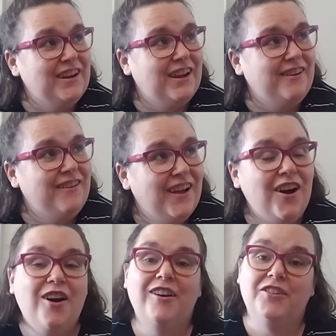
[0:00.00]
now
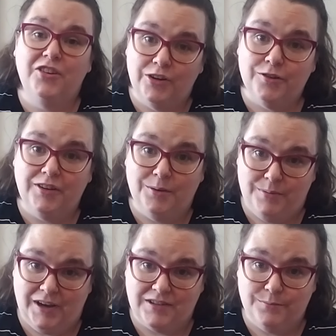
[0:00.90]
are literally
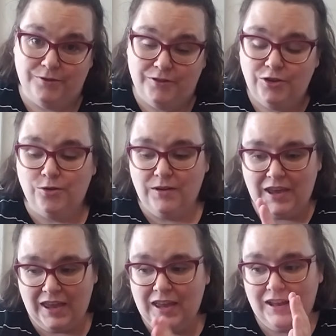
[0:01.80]
impossible. You
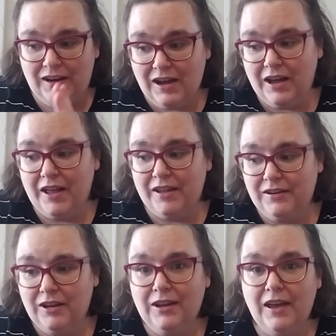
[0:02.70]
cannot
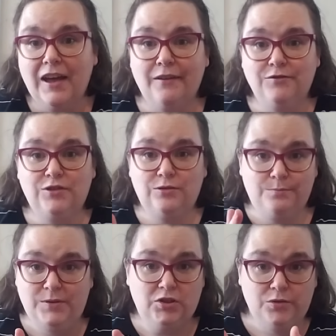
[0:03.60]

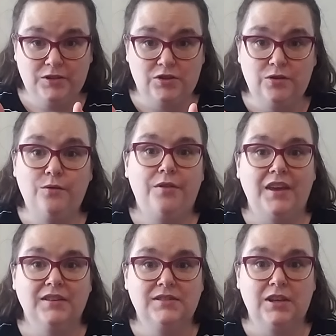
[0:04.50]
be doing two
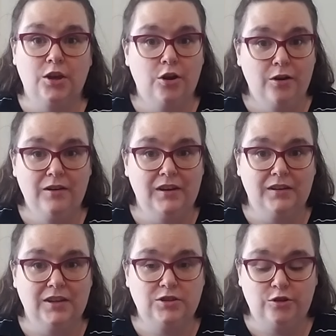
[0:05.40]
things
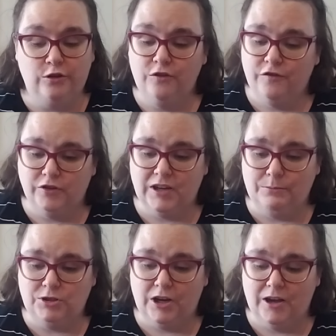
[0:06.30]
concurrently, two
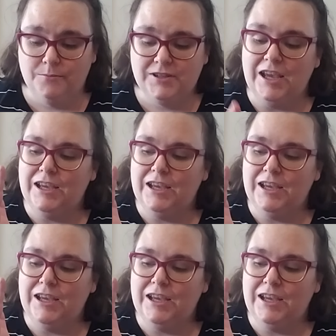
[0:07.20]
full-time jobs.